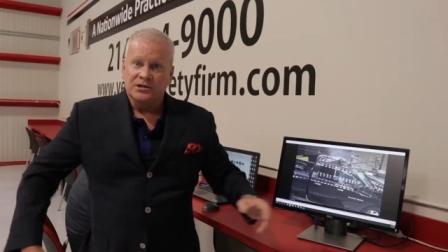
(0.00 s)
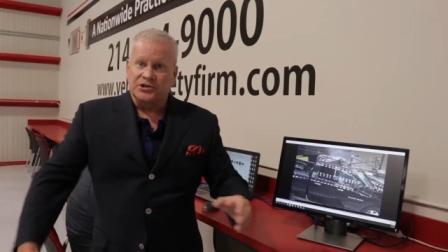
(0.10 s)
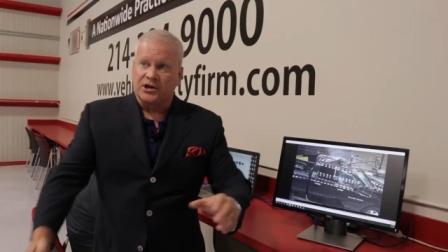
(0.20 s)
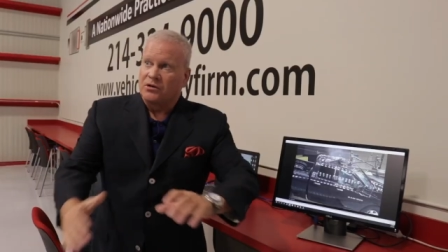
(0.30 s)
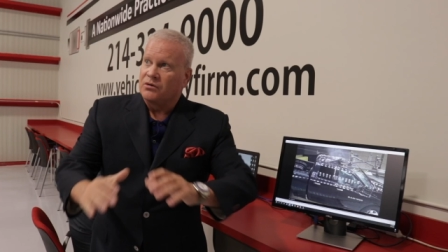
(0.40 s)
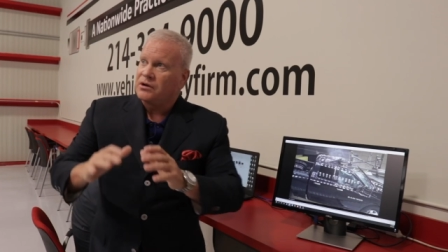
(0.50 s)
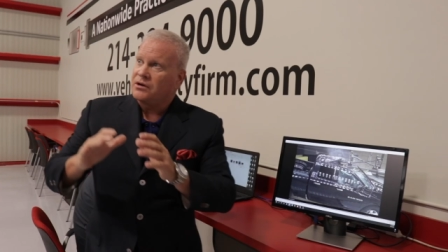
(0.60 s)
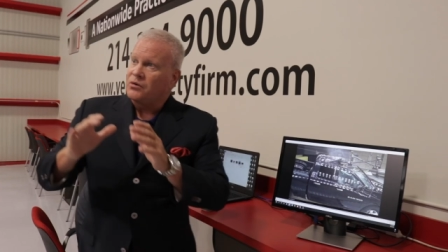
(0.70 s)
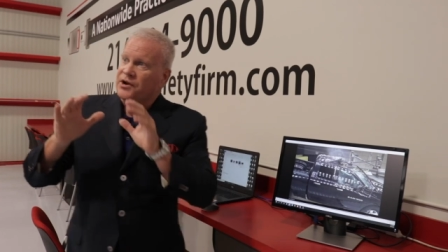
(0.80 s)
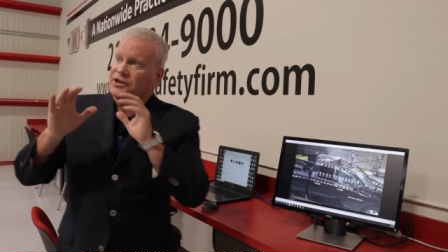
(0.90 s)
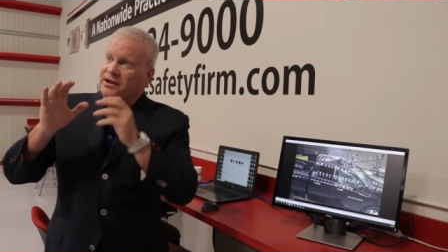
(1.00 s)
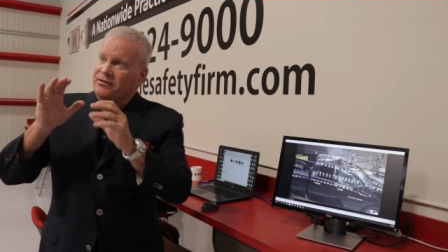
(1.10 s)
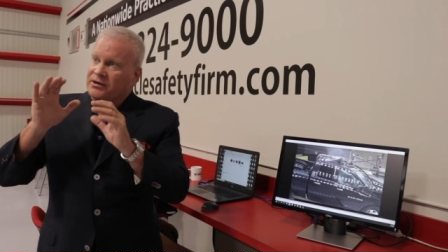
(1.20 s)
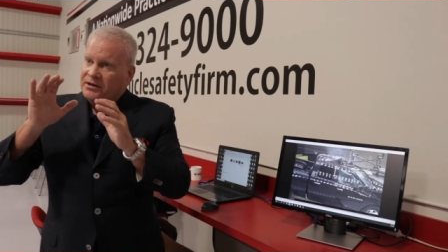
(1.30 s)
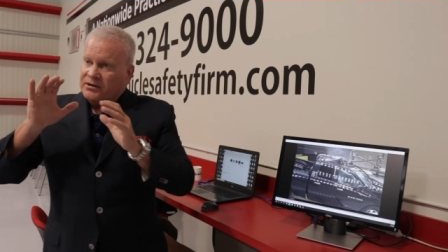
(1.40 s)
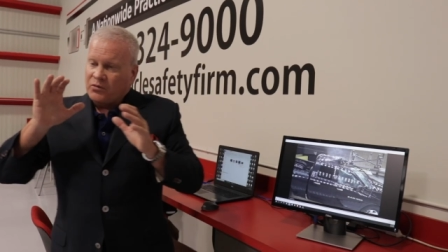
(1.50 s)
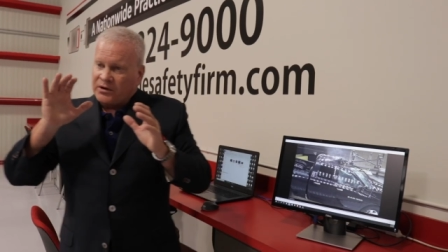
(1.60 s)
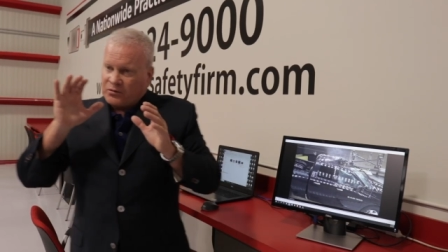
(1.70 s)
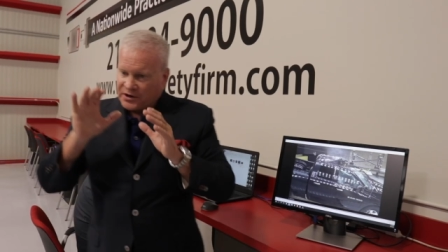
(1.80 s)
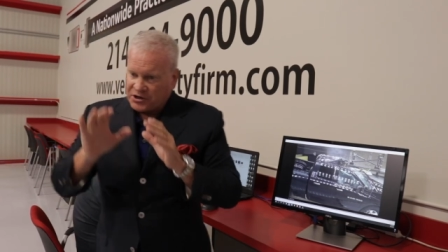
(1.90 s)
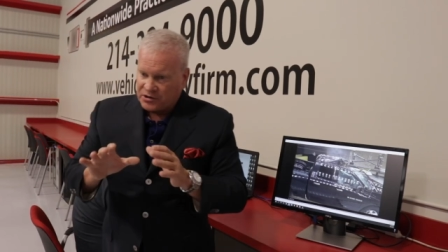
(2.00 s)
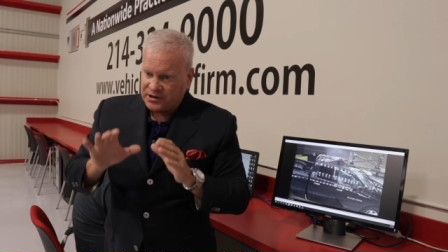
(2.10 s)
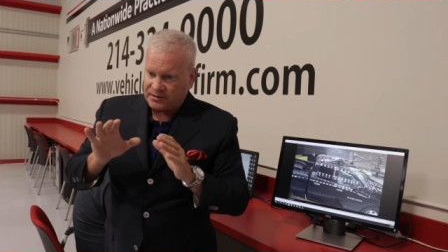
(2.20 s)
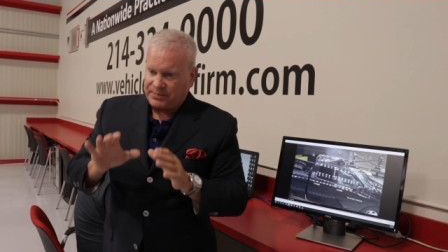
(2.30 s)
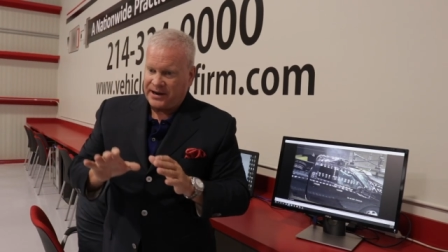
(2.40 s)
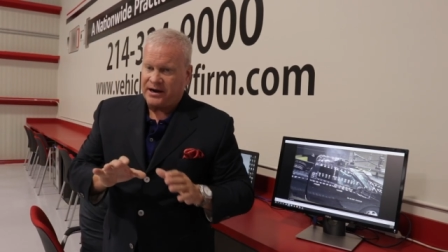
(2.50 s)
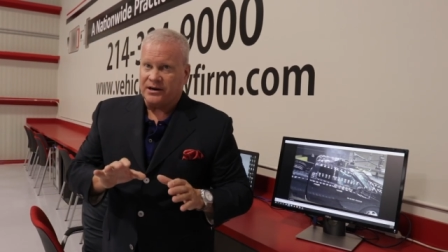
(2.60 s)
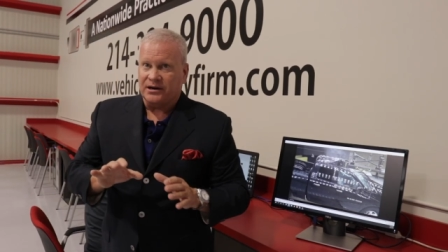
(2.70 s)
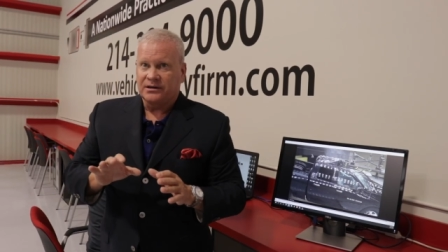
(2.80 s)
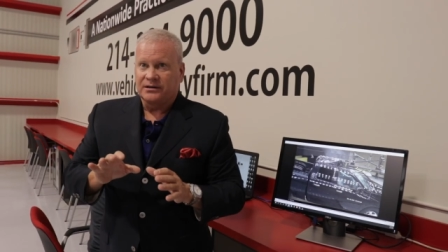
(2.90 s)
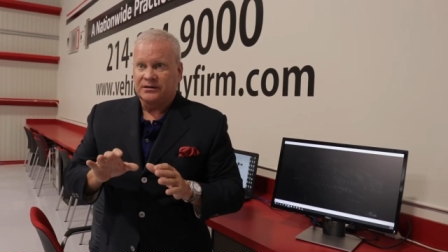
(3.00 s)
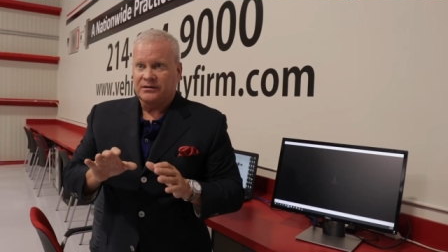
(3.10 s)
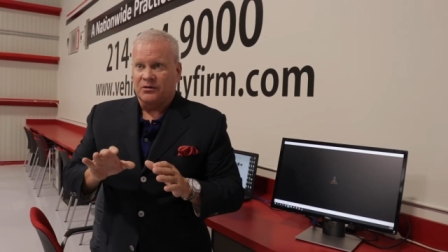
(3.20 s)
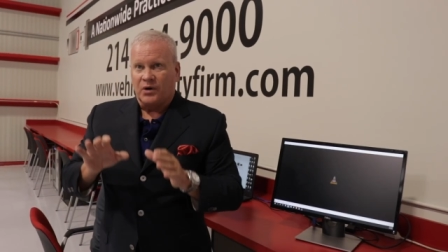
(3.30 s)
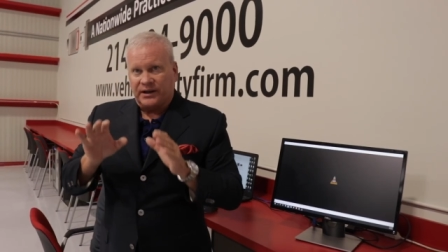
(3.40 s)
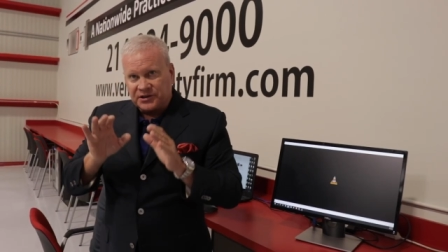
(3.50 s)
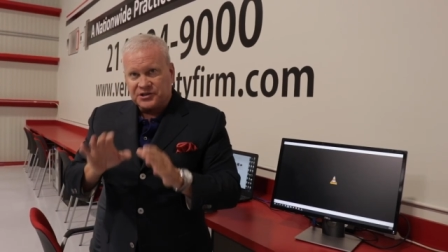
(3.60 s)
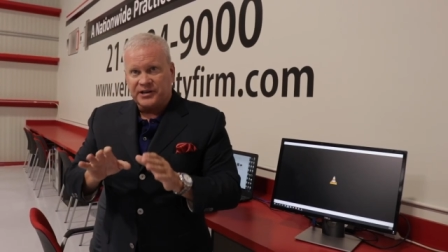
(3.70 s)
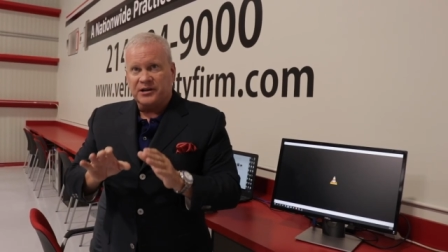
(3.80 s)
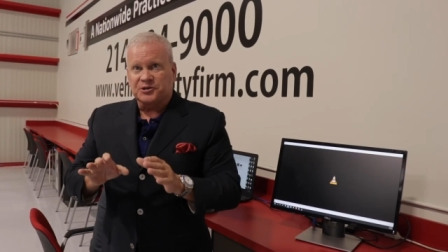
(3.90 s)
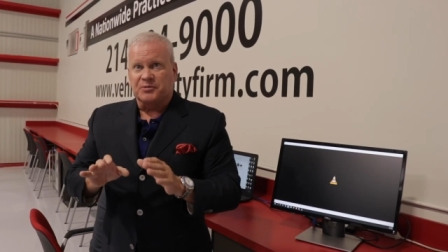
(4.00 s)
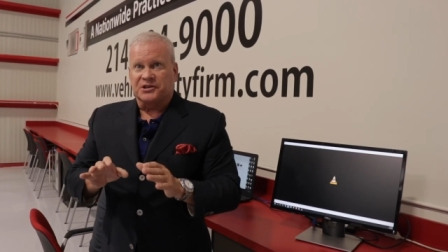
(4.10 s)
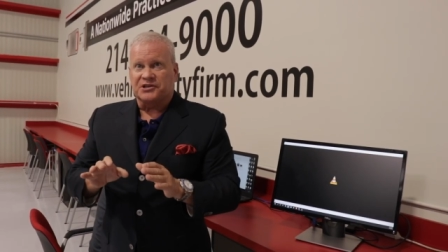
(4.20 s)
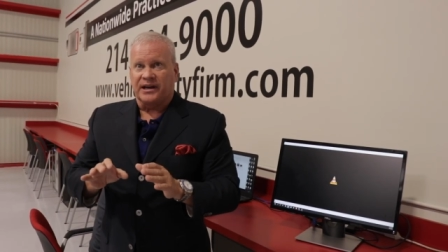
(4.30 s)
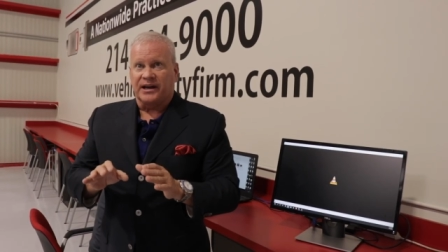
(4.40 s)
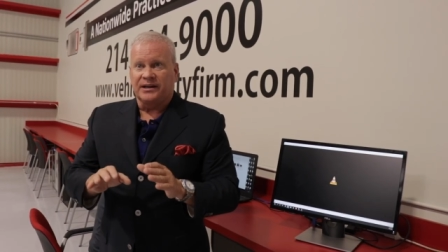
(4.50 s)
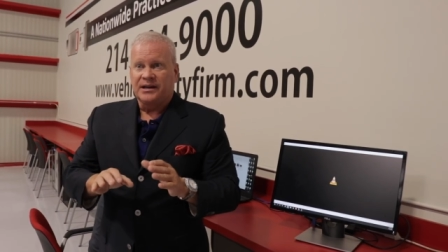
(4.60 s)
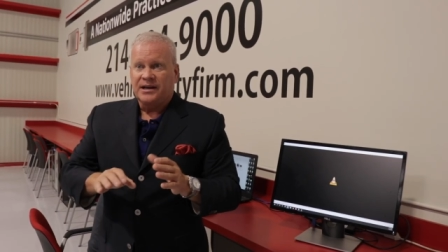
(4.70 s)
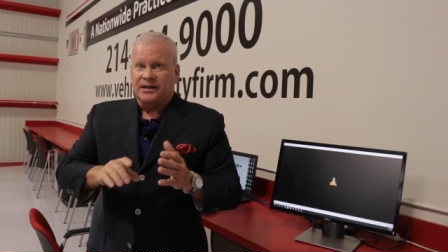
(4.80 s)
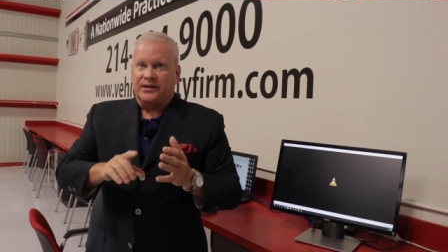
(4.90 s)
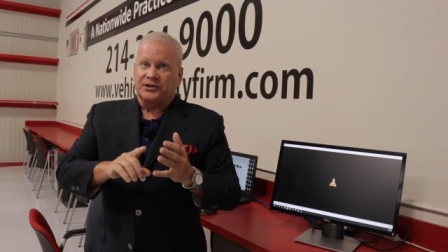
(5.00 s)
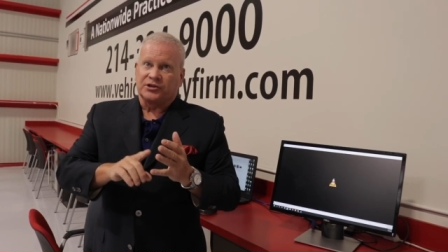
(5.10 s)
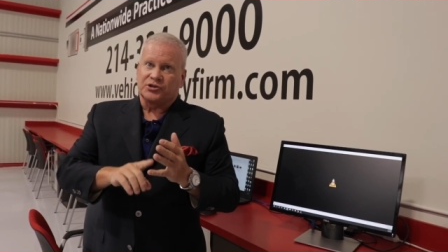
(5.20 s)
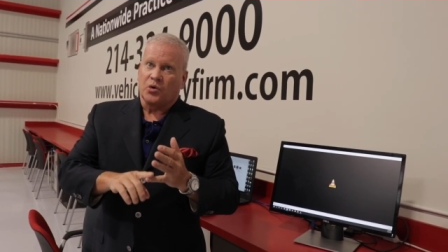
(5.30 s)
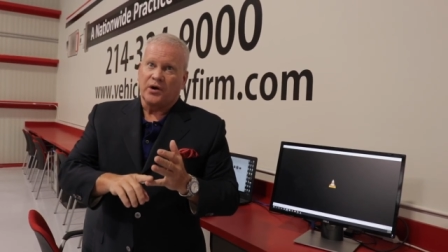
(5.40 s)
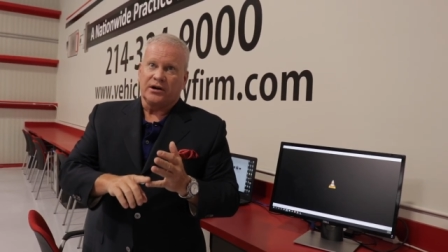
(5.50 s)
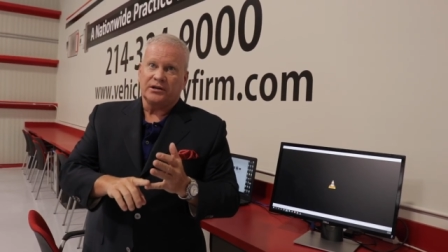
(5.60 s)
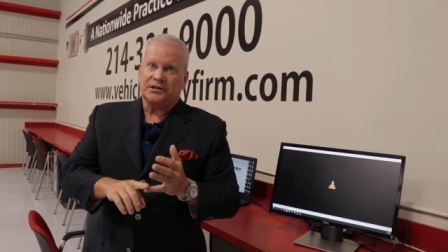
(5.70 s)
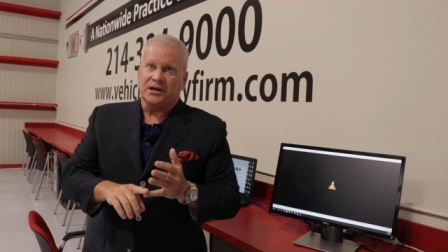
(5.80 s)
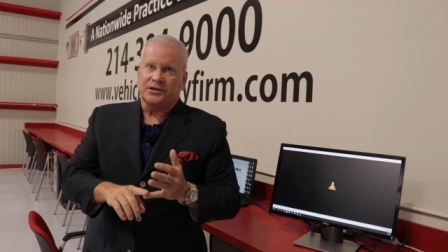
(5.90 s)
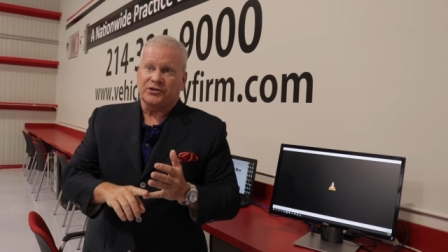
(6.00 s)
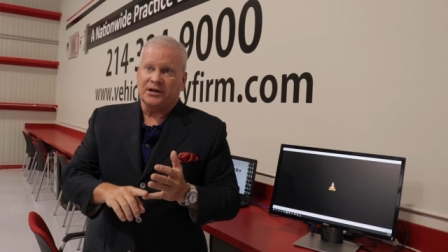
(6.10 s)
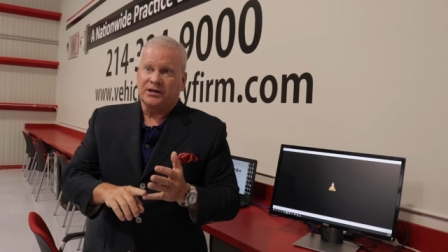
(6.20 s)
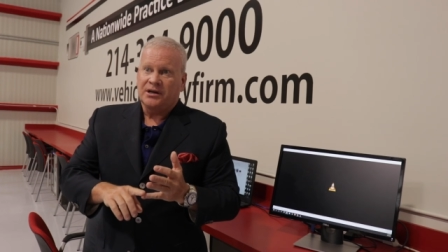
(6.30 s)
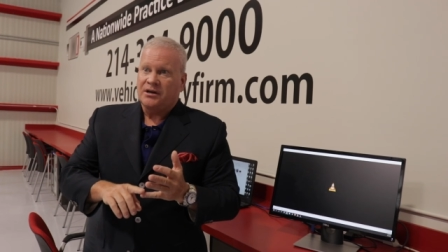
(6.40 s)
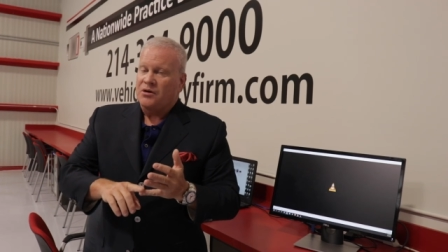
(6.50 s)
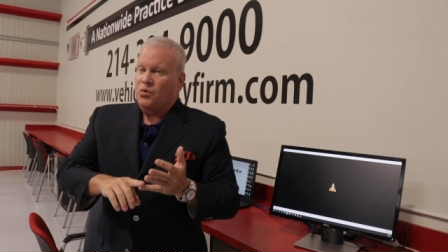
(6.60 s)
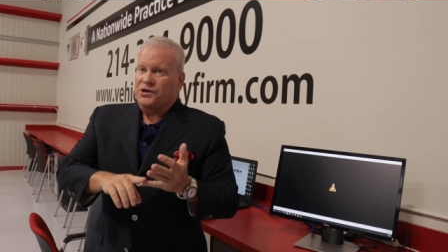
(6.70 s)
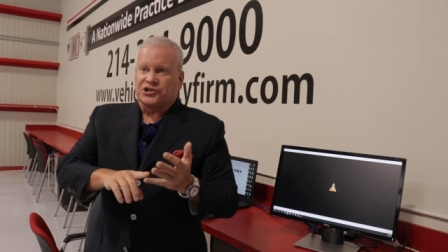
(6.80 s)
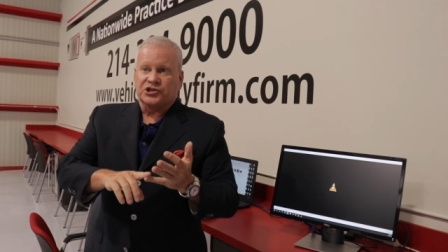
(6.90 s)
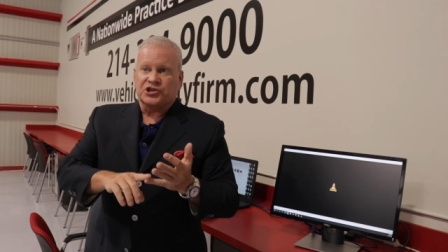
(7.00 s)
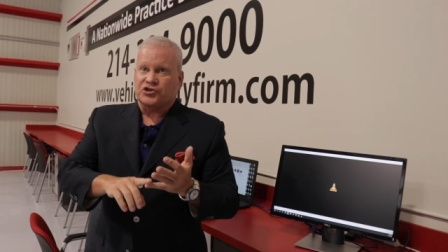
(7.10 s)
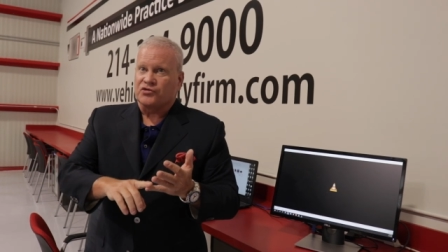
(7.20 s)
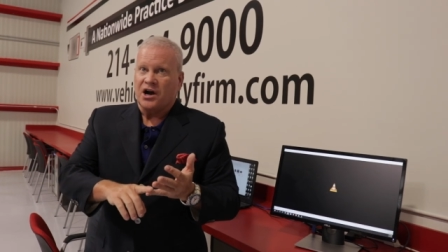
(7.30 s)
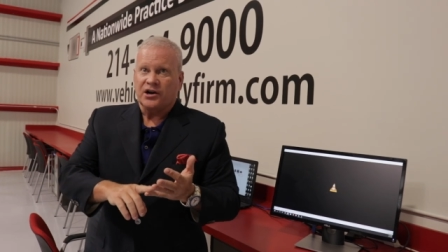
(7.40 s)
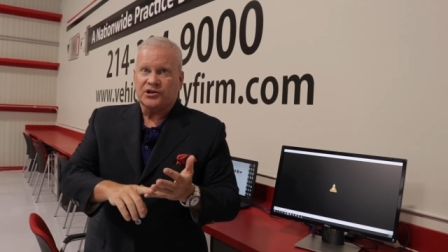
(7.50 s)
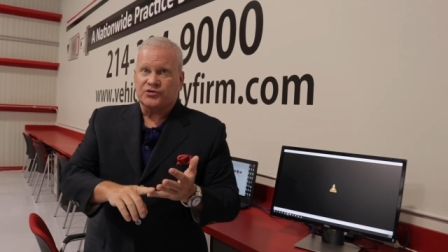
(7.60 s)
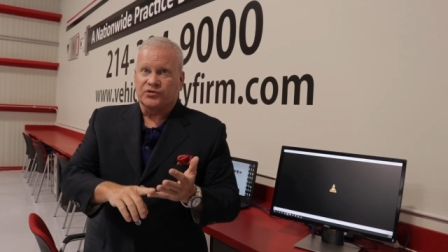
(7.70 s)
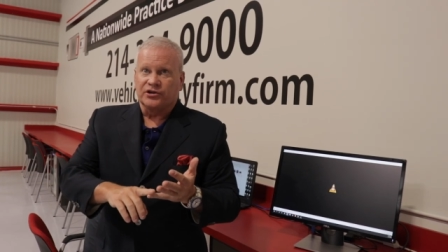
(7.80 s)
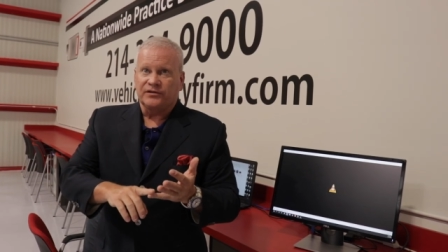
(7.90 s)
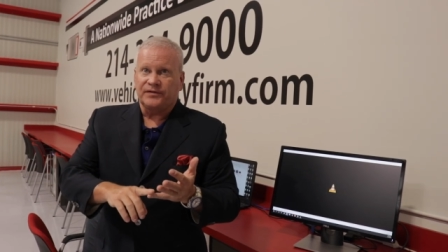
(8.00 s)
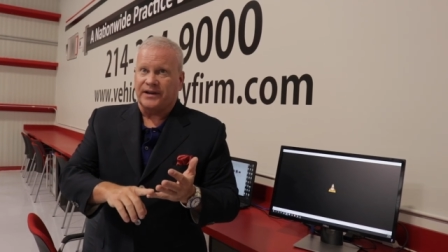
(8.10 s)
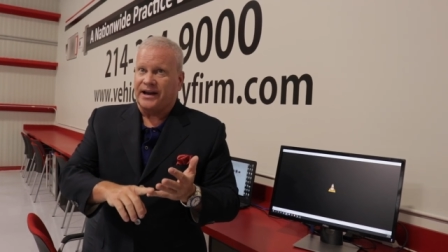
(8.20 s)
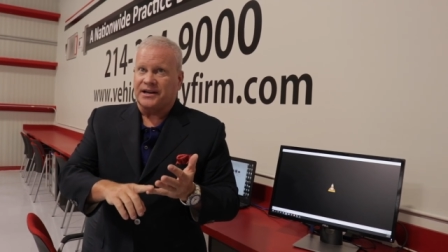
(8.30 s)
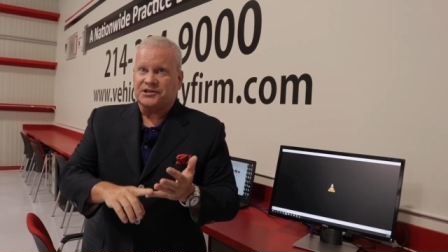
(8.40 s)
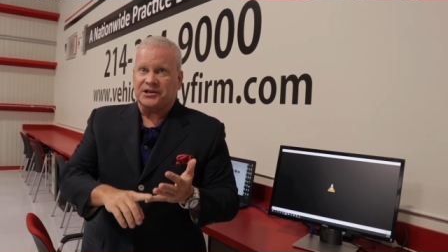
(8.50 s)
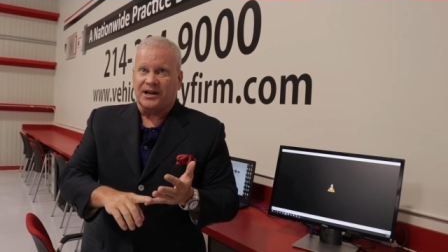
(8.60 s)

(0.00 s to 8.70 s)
So, when, they, when you compare what the salesman said, that the Toyota Tundra was the strongest roof in its